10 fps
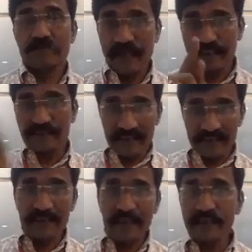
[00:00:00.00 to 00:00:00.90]
As it
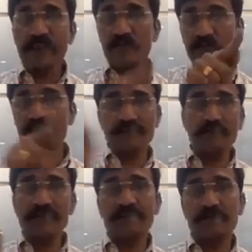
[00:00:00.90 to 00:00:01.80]
is a rectangular
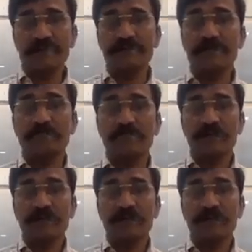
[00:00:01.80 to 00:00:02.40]
shaped space,